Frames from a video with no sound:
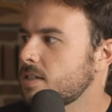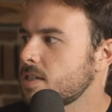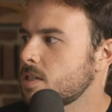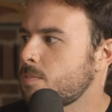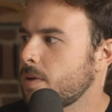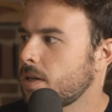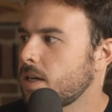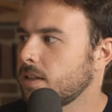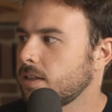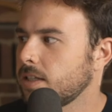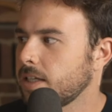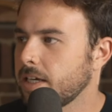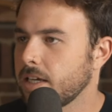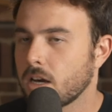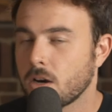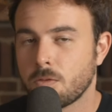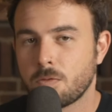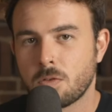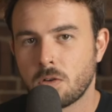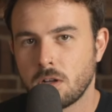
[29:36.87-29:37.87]
has been in
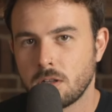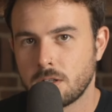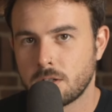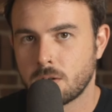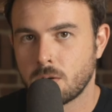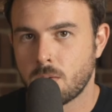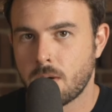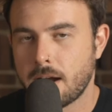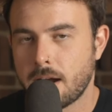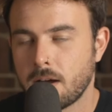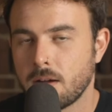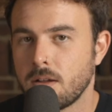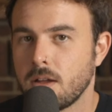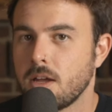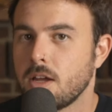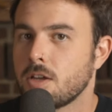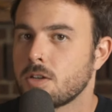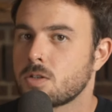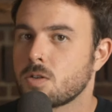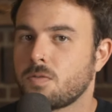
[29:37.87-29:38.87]
Leo for a little while.
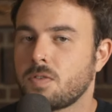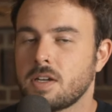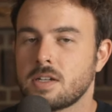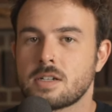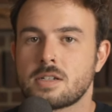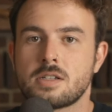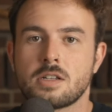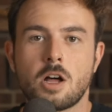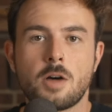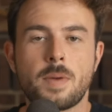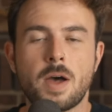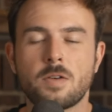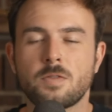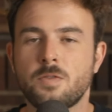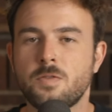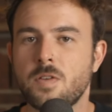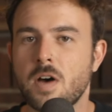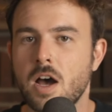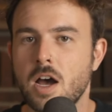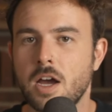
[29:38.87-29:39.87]
So Venus is all about
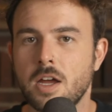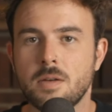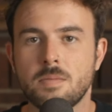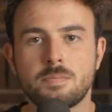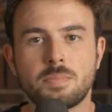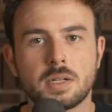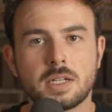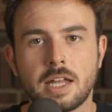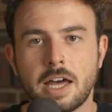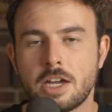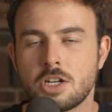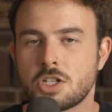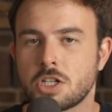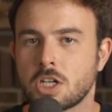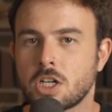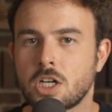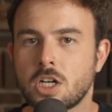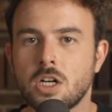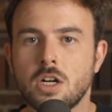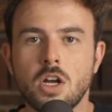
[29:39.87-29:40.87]
fun,
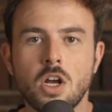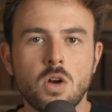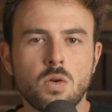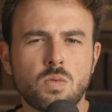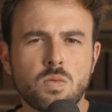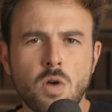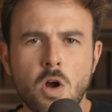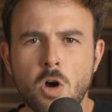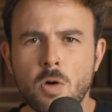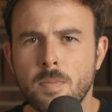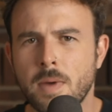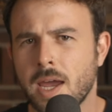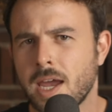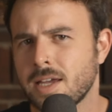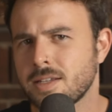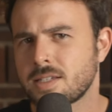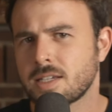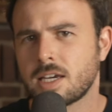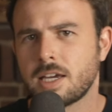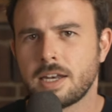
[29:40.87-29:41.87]
pleasure,
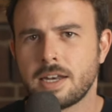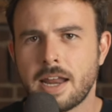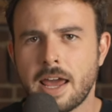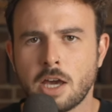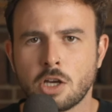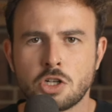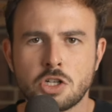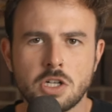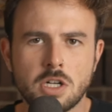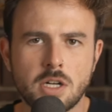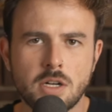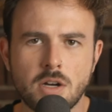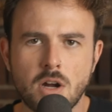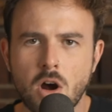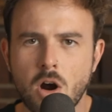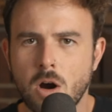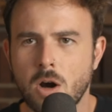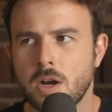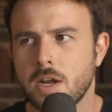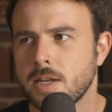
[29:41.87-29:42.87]
romance, connection,
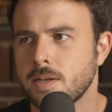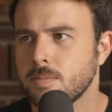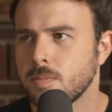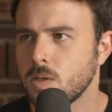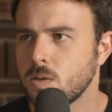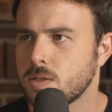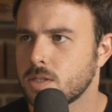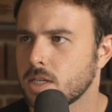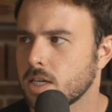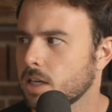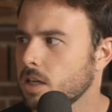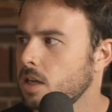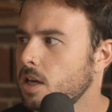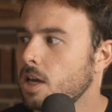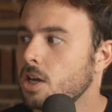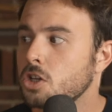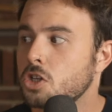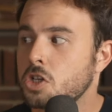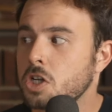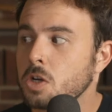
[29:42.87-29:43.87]
art, and music.
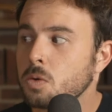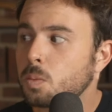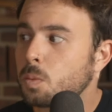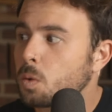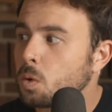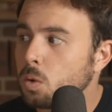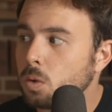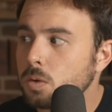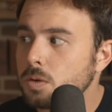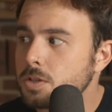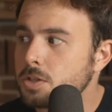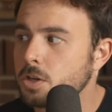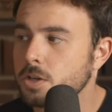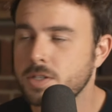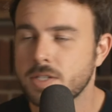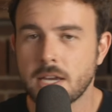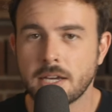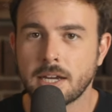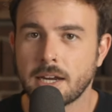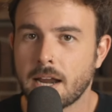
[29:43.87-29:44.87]
She rules your
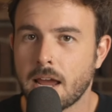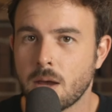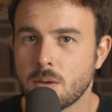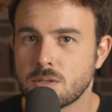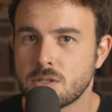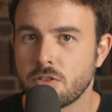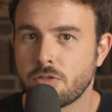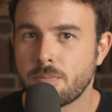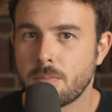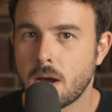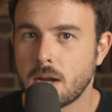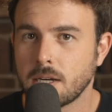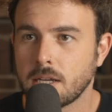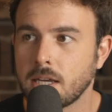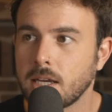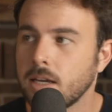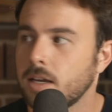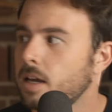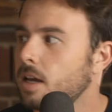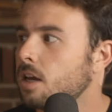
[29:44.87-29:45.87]
second house of
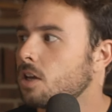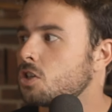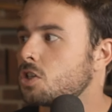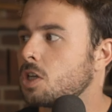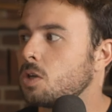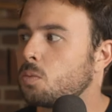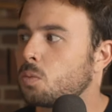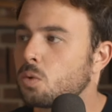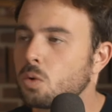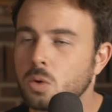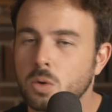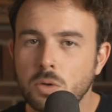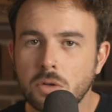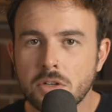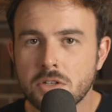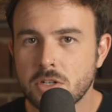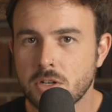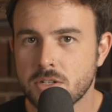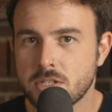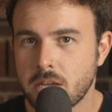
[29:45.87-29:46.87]
money. She
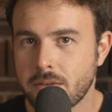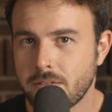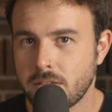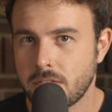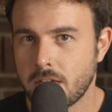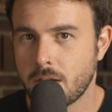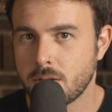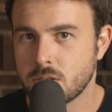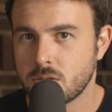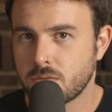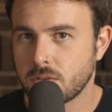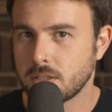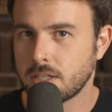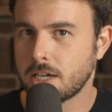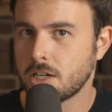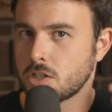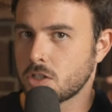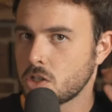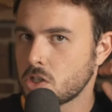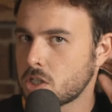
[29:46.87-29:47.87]
rules your seventh house of
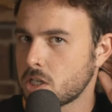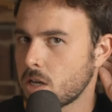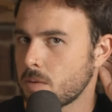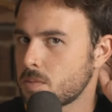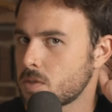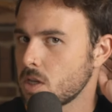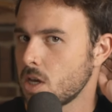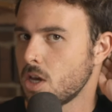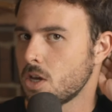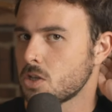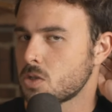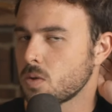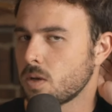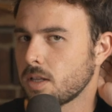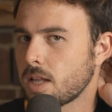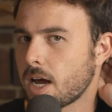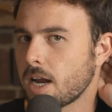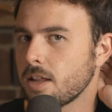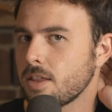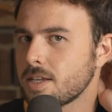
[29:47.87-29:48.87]
relationships. So a
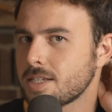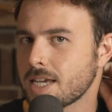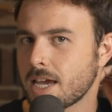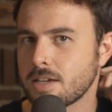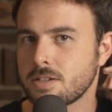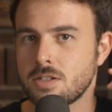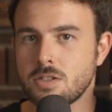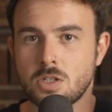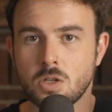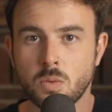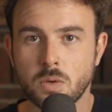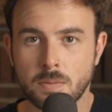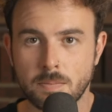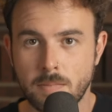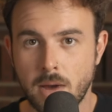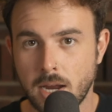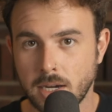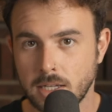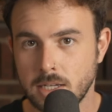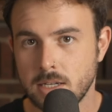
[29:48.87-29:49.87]
lot of this has to do with
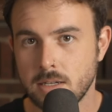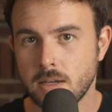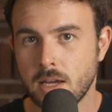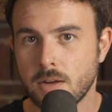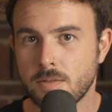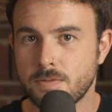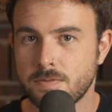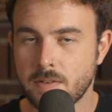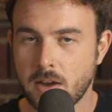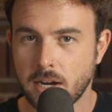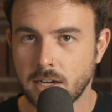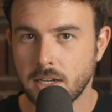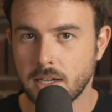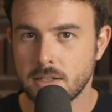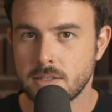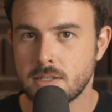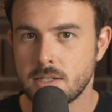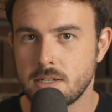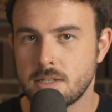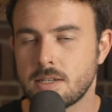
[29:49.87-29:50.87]
money and
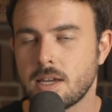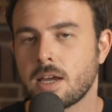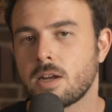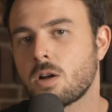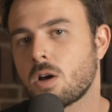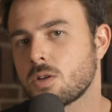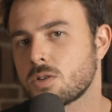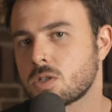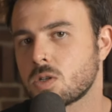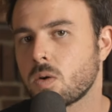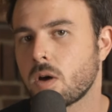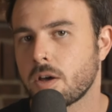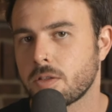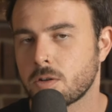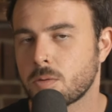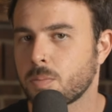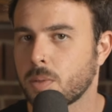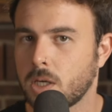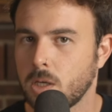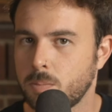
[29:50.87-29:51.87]
finances and also
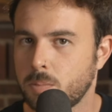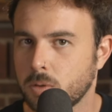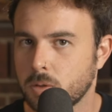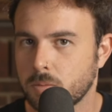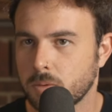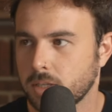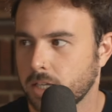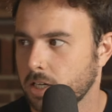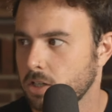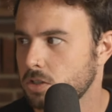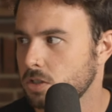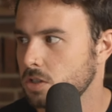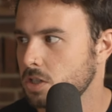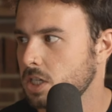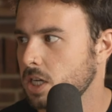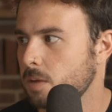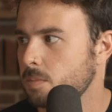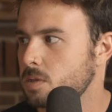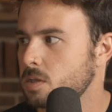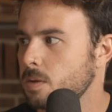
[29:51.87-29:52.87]
other people and
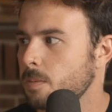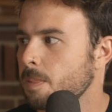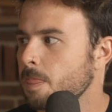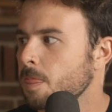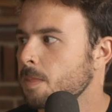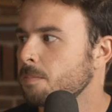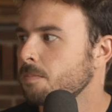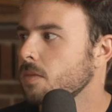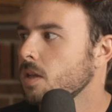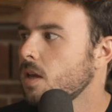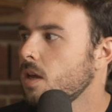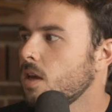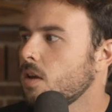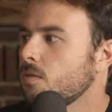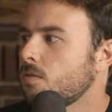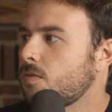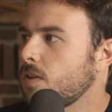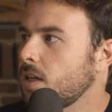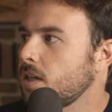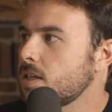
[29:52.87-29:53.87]
relationships.
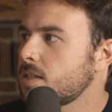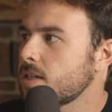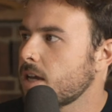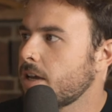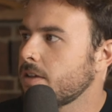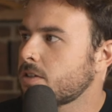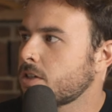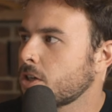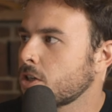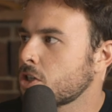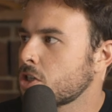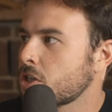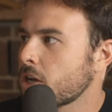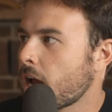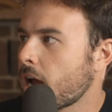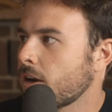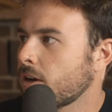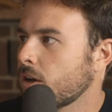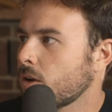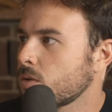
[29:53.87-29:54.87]
Venus enters
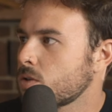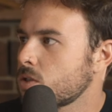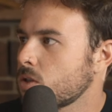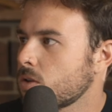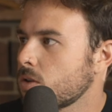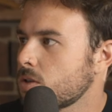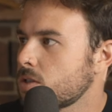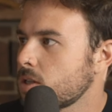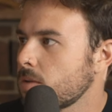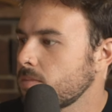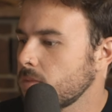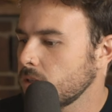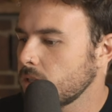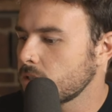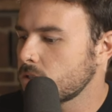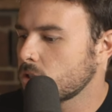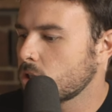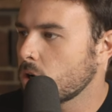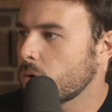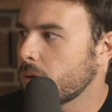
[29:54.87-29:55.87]
shadow. So there's something
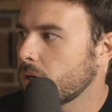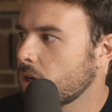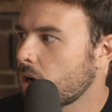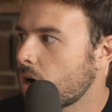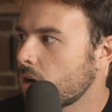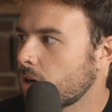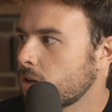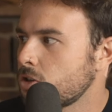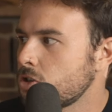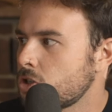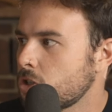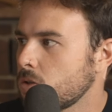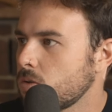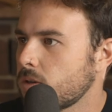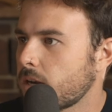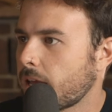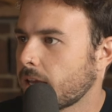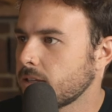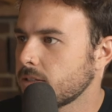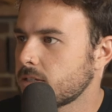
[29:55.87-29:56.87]
that's going on on
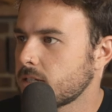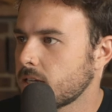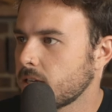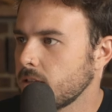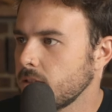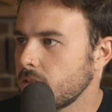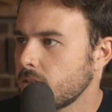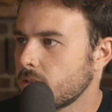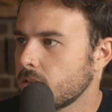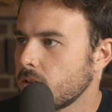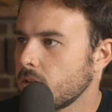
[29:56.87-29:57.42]
June 19th